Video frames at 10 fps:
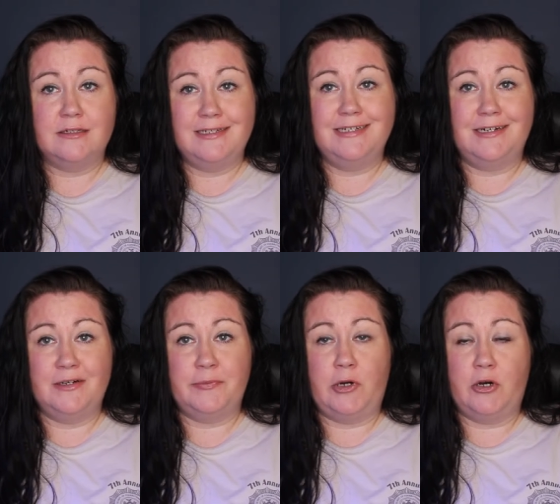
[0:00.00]
clean
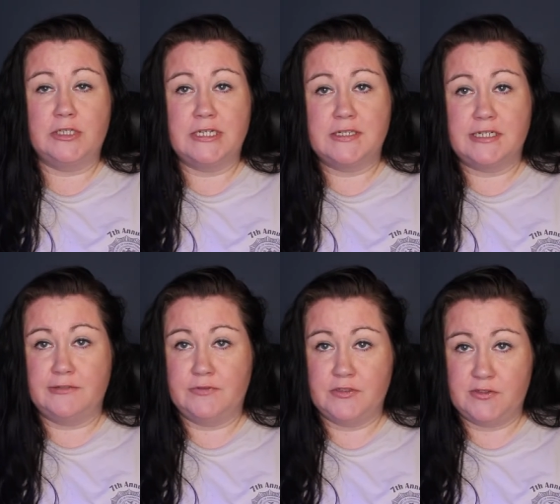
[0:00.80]
up all that
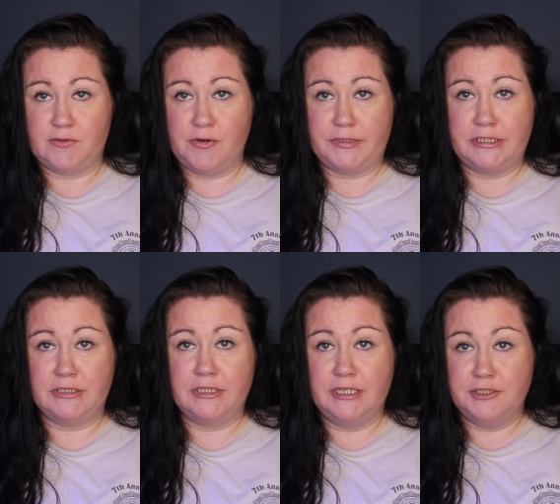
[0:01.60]
stuff that's
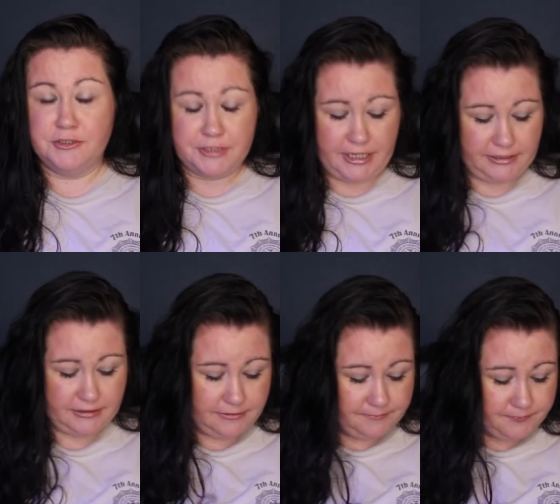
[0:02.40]
growing in your
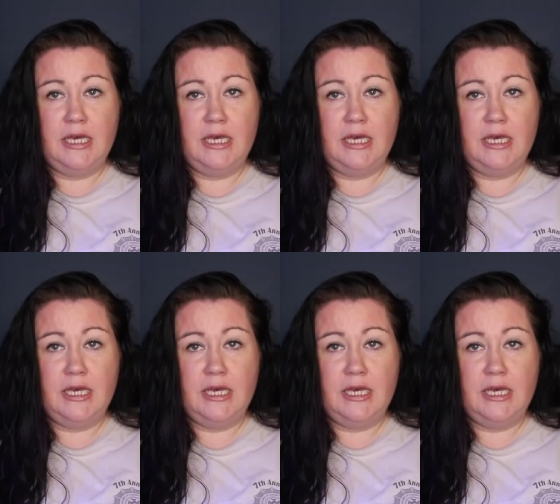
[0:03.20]
tank.